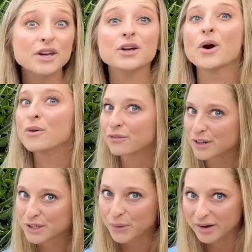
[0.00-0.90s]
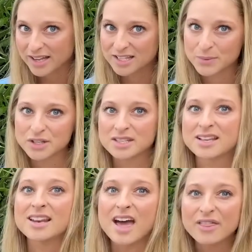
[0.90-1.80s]
gopher tortoise, which is
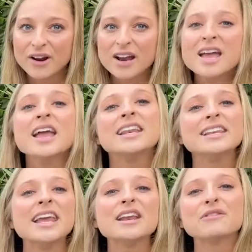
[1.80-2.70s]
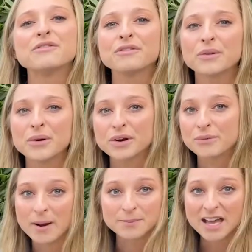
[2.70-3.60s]
another native Florida
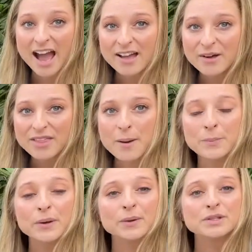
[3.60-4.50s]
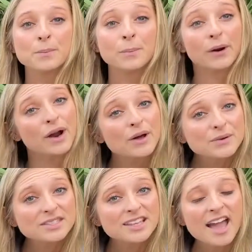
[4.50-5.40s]
reptile that builds
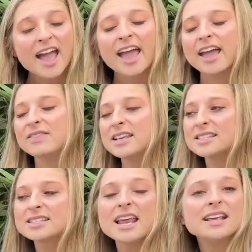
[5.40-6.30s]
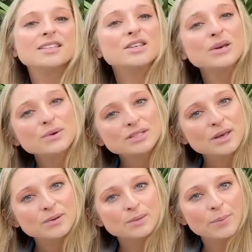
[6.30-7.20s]
burrows. And these snakes use
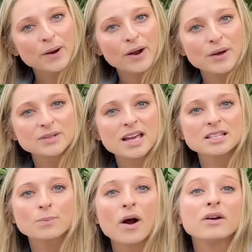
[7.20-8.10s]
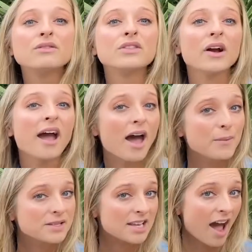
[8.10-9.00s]
those burrows as part of their
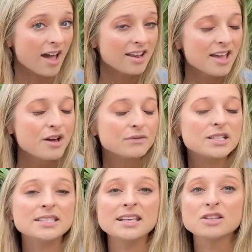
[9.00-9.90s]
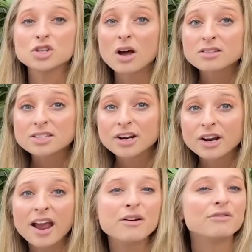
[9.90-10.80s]
habitat to seek shelter
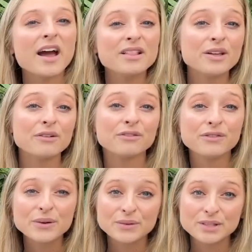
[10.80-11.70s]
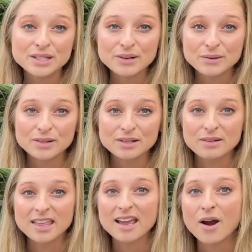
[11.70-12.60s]
and find their food too. So
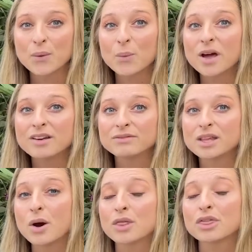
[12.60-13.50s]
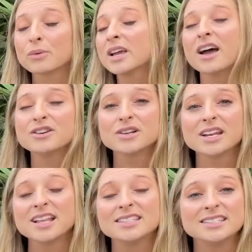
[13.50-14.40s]
they are one of the
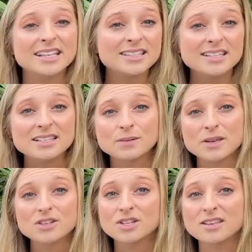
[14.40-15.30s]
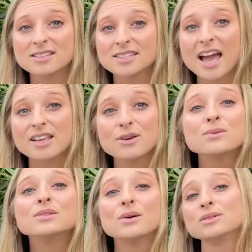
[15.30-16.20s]
360 species that
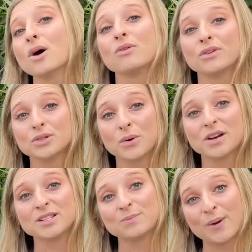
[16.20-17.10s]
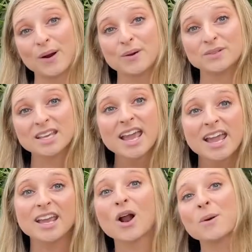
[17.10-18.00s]
use those gopher tortoise burrows
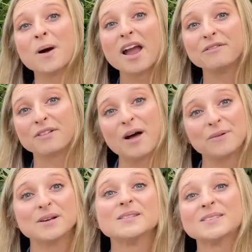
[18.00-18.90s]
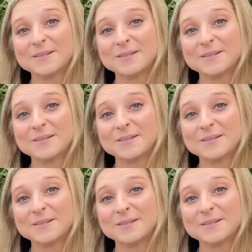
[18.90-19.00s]
in our pine flatwoods.